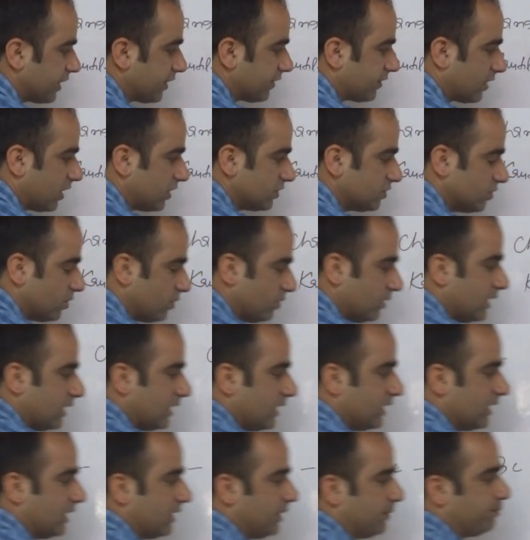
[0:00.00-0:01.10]
also
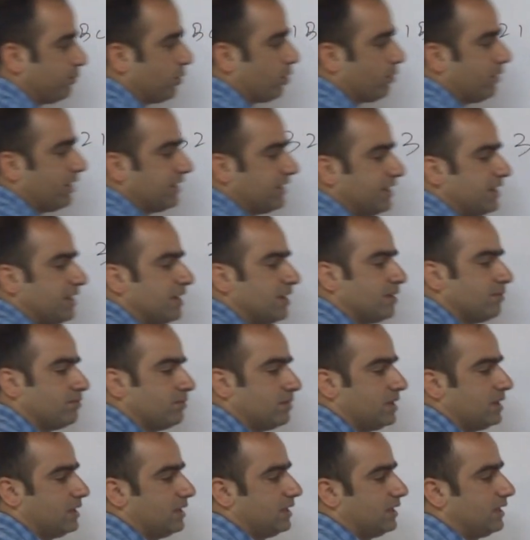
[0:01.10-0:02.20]
provided
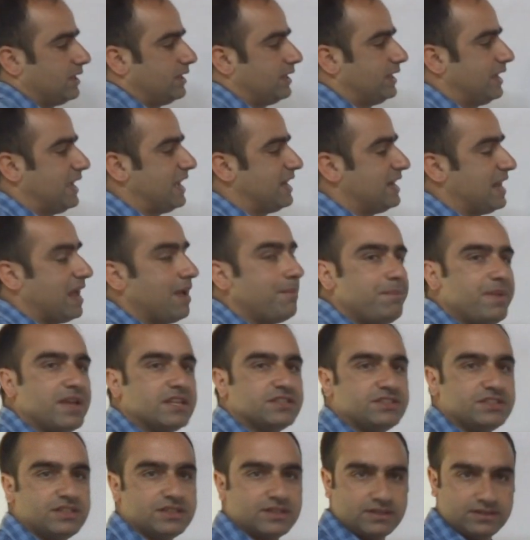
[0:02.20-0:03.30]
him an
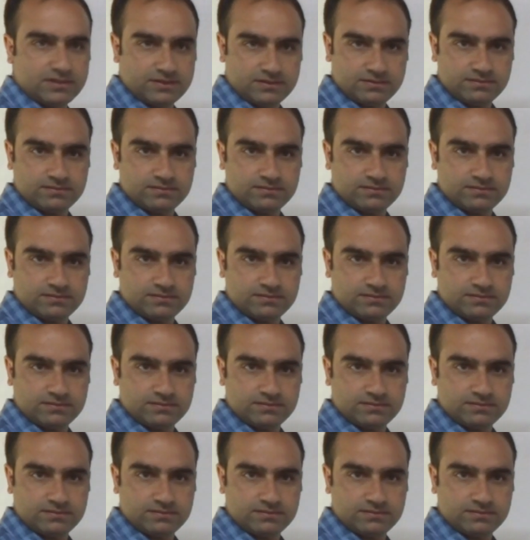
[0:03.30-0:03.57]
ambassador.